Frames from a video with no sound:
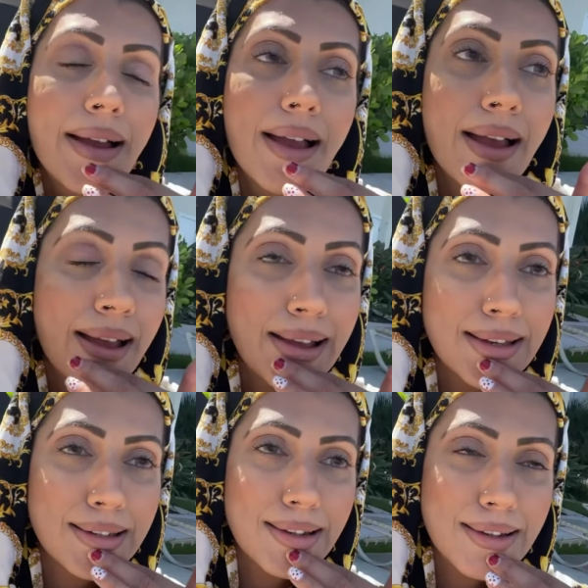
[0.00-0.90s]

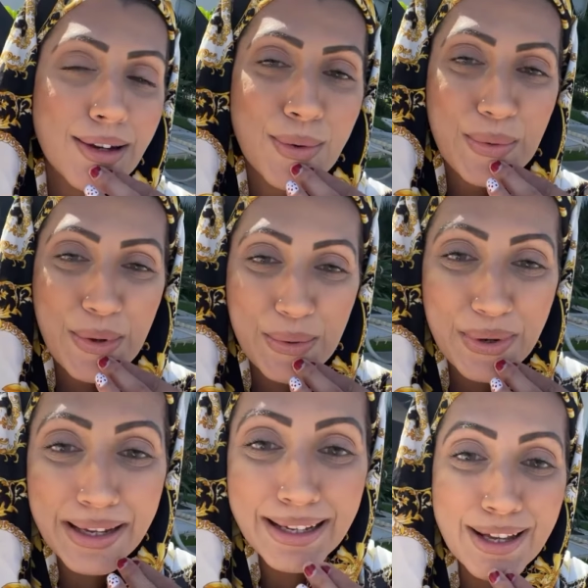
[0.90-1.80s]
And you know, we were
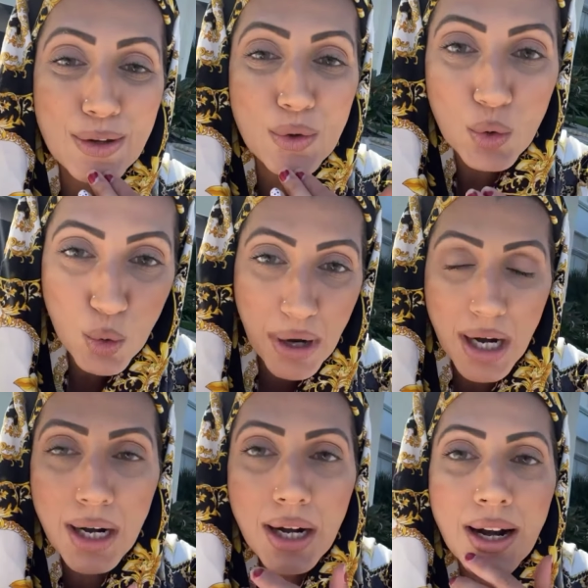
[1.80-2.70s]
in an
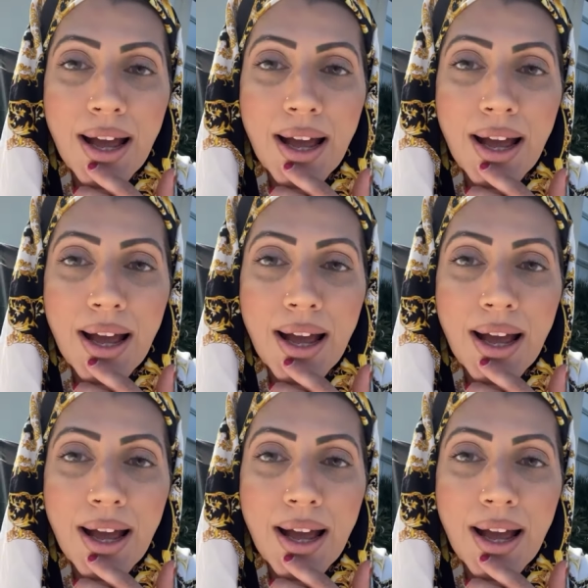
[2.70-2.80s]
Uber,